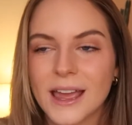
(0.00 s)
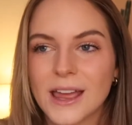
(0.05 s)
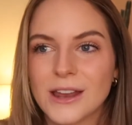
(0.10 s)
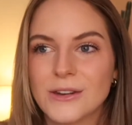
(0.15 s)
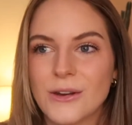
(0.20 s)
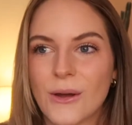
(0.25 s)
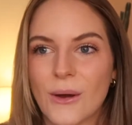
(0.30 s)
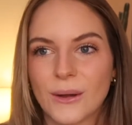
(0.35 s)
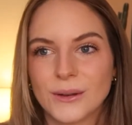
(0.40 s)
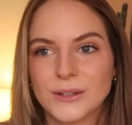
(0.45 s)

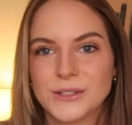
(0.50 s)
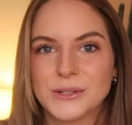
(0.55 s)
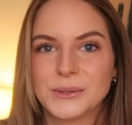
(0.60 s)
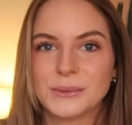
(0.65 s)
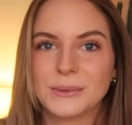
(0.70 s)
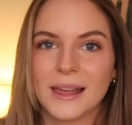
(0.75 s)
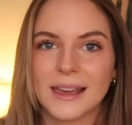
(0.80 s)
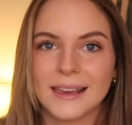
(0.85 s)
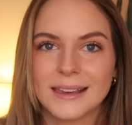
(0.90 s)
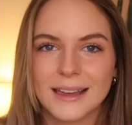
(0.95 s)
and not do
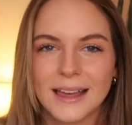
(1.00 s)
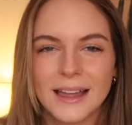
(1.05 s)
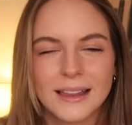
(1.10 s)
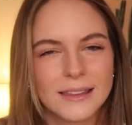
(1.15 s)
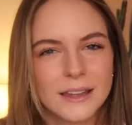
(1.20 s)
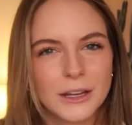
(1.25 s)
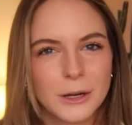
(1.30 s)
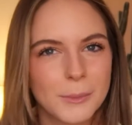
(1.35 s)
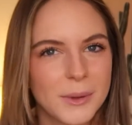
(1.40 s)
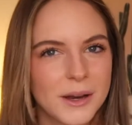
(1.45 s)
like a
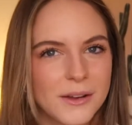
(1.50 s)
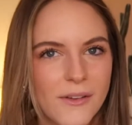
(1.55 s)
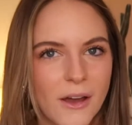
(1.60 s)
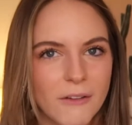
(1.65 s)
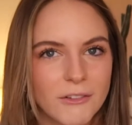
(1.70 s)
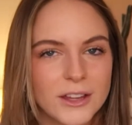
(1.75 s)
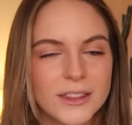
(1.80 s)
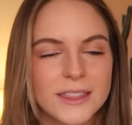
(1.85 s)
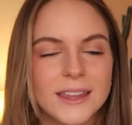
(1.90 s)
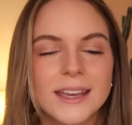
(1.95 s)
little bit of
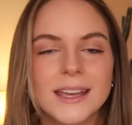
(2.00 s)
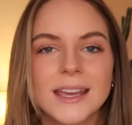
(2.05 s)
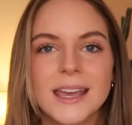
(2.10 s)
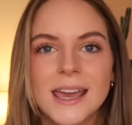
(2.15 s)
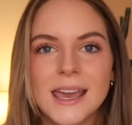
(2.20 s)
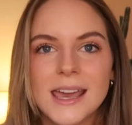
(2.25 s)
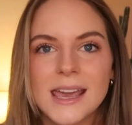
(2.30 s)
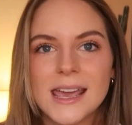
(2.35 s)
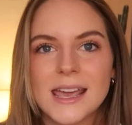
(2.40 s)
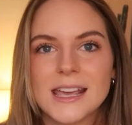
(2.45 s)
everything
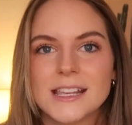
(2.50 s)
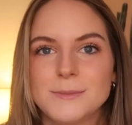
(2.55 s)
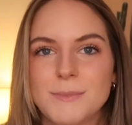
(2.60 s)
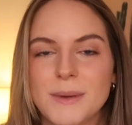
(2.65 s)
is